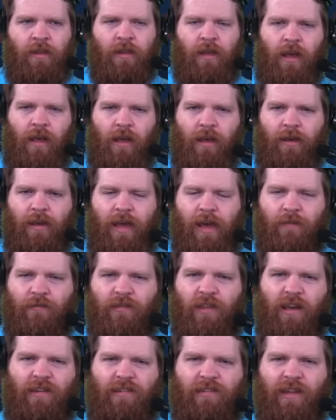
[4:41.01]
to kind of
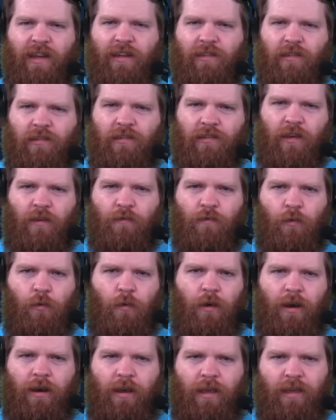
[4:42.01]
dissect this stuff for
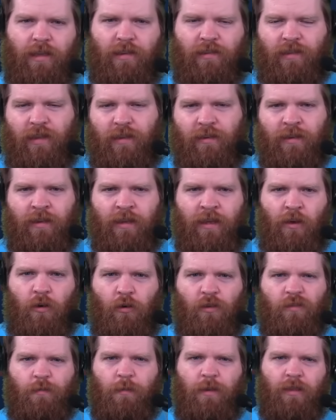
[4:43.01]
what it is. And
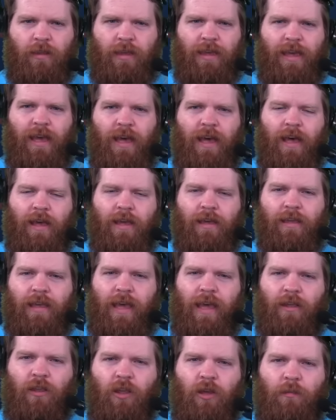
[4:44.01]
ultimately,
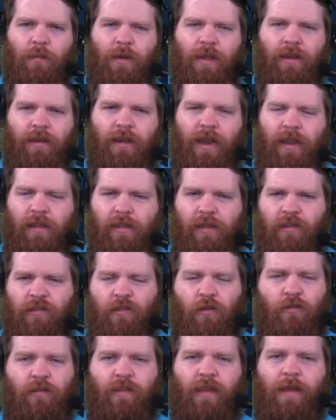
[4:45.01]
Caleb and this
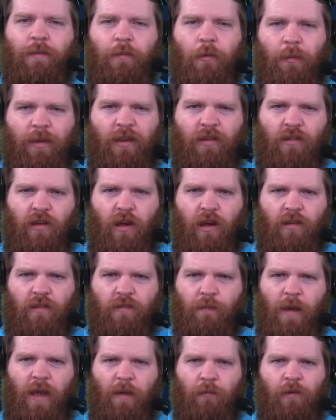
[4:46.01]
whole team will be
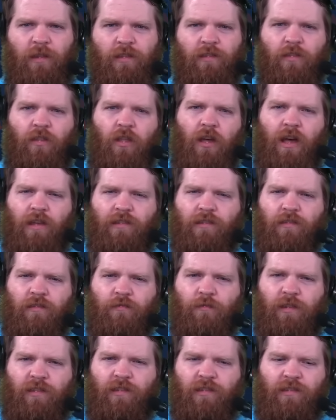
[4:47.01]
judged by wins and losses
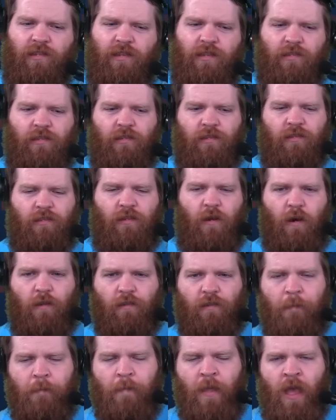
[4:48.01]
once the season
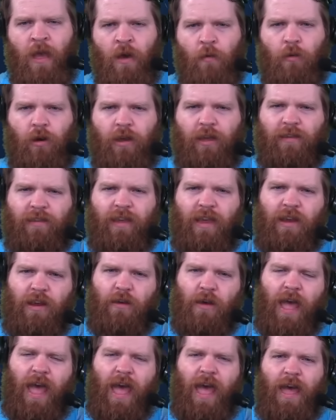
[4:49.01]
starts. We'll continue
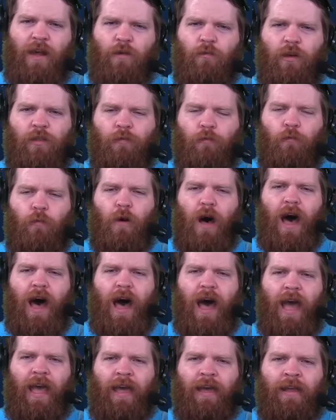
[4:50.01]
ahead with
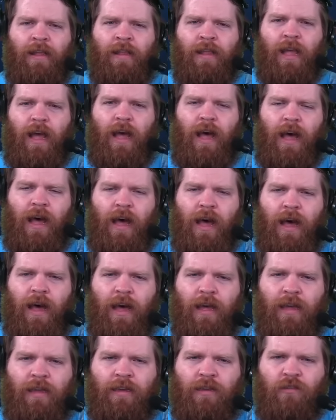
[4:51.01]
why
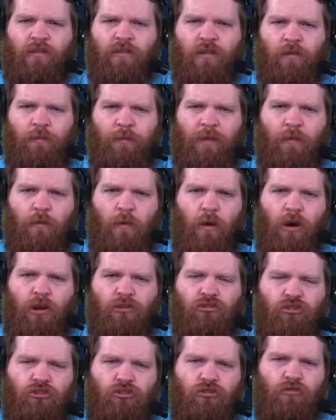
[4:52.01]
you shouldn't be
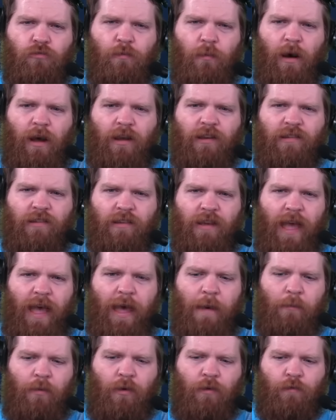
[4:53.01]
worried too much
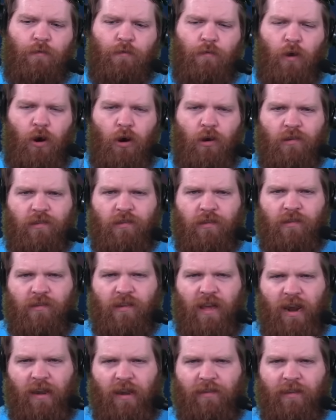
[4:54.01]
yet. But first,
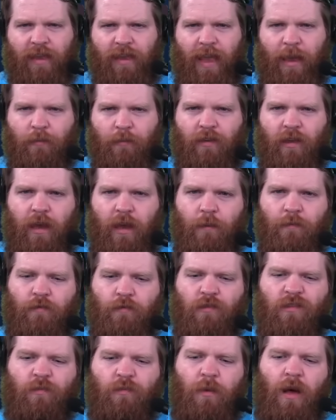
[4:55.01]
shout out to Game Time
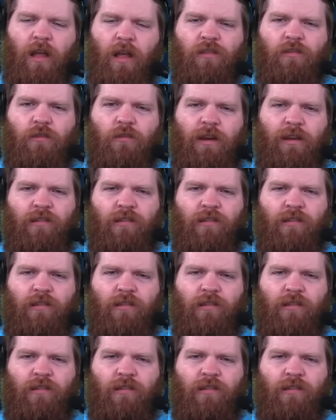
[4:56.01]
for sponsoring